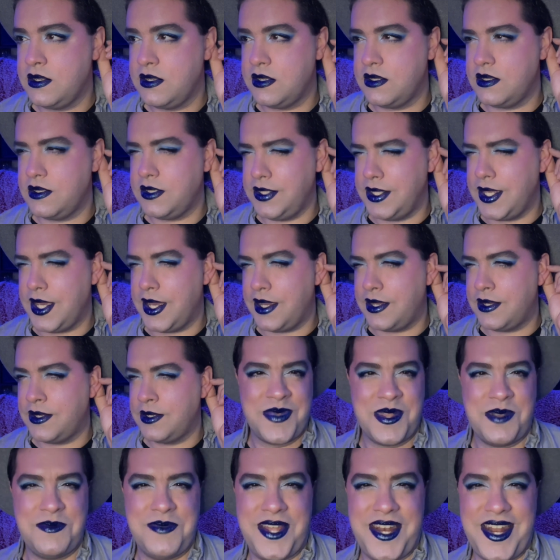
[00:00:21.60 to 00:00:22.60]
Yeah.
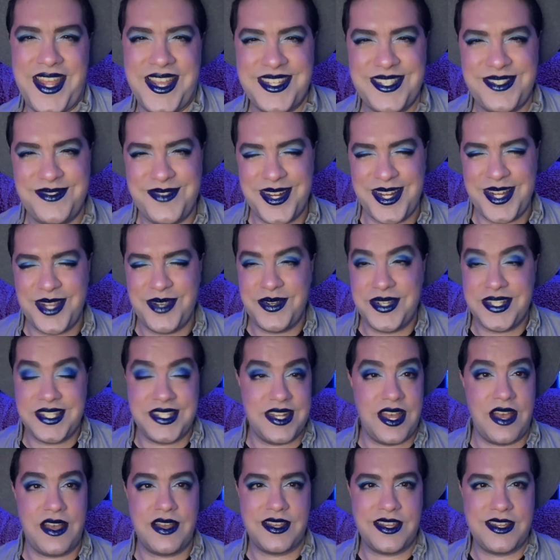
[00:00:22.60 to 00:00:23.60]
My next video is
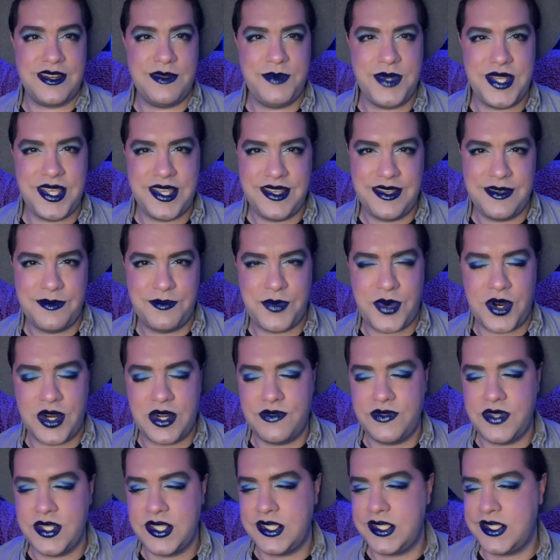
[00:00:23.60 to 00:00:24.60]
not going to be part of
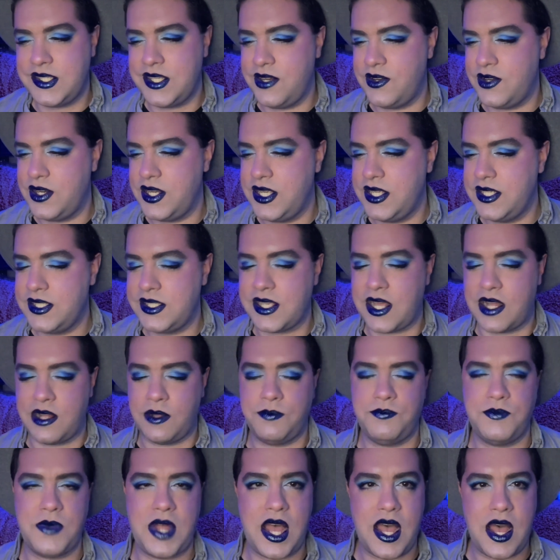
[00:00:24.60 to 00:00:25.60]
this series.
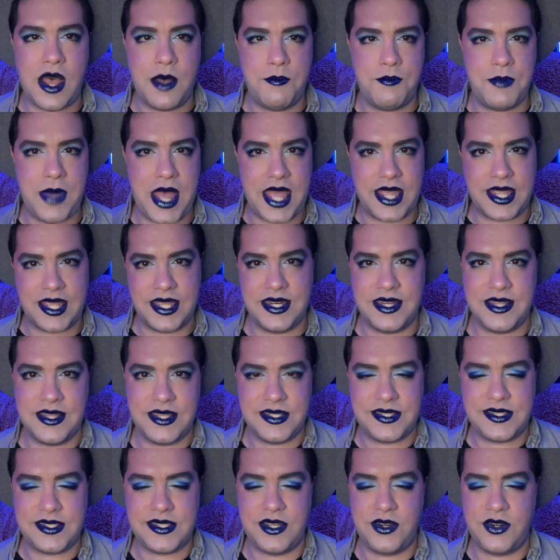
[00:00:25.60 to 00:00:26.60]
I'll hop back into this
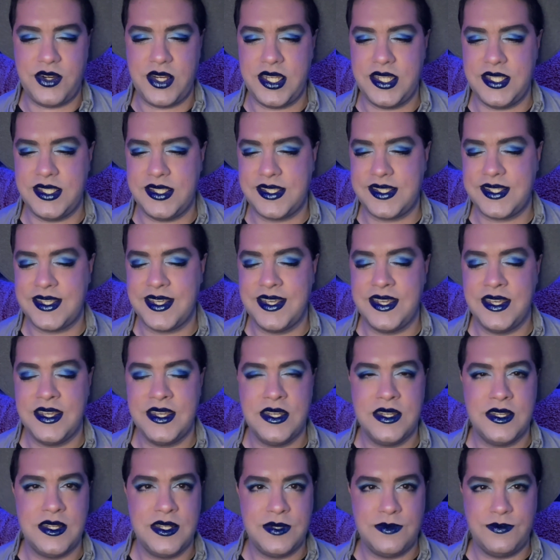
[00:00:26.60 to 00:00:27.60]
series
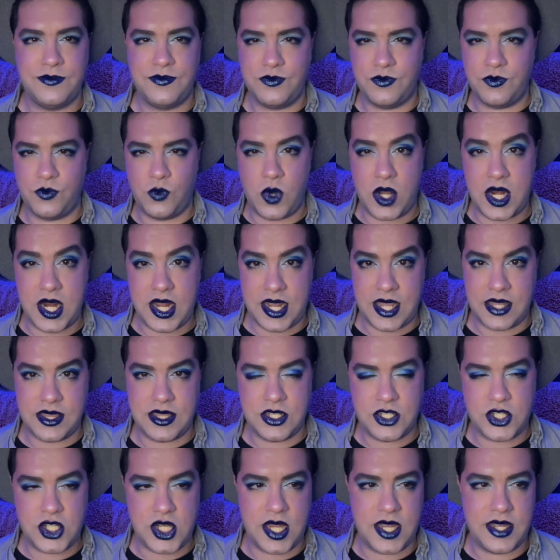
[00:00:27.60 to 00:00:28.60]
when I get the
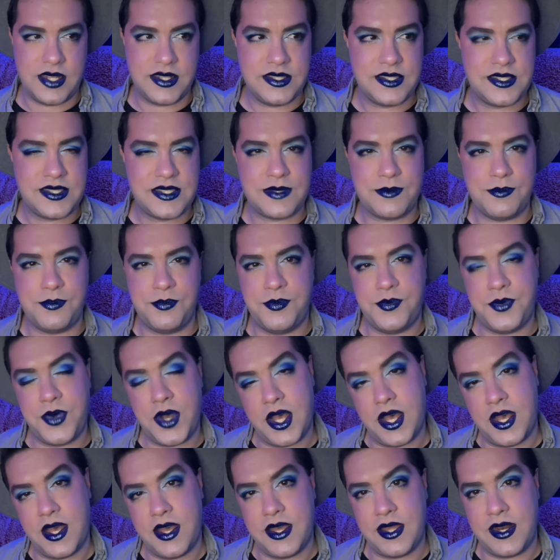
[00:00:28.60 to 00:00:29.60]
chance,
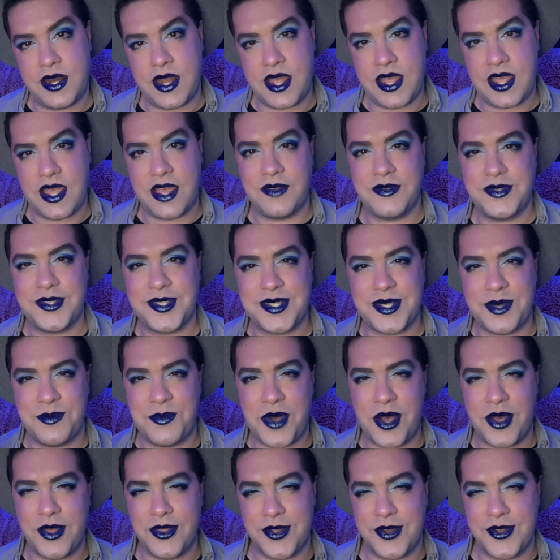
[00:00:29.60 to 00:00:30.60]
but I have some
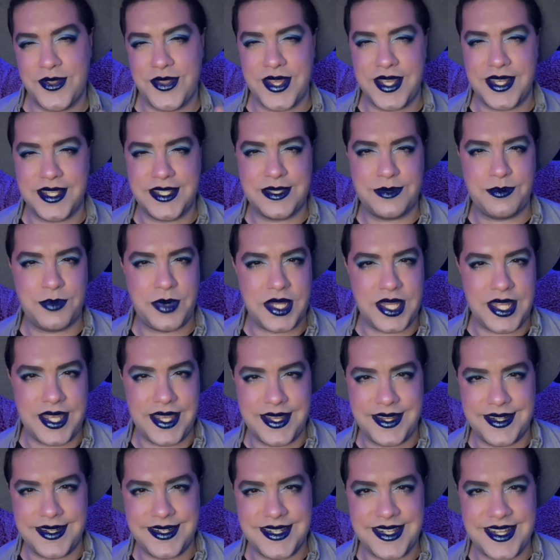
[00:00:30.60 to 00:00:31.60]
other things
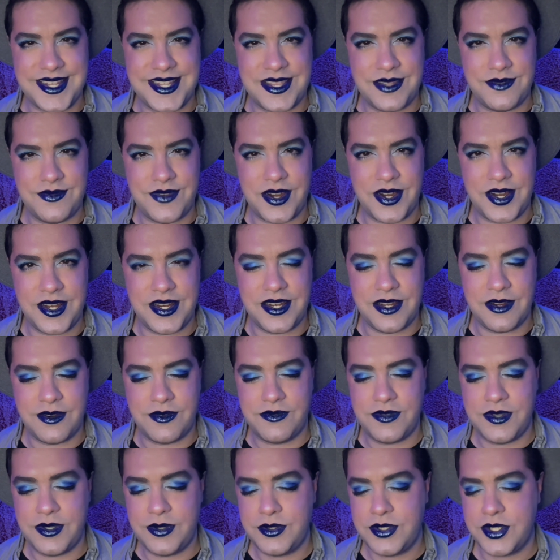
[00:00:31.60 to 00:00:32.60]
planned in the very near
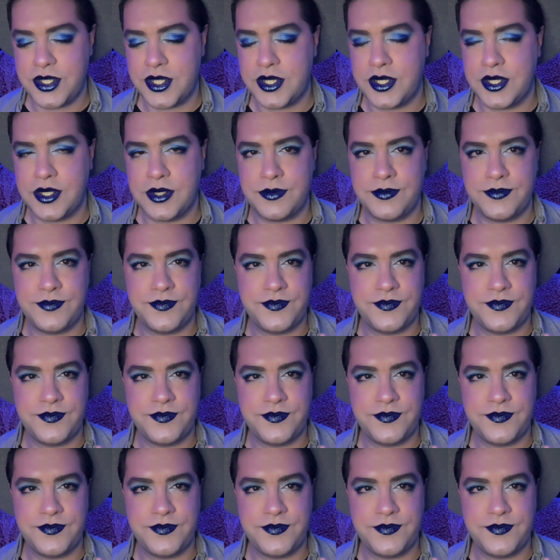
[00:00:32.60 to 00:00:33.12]
future.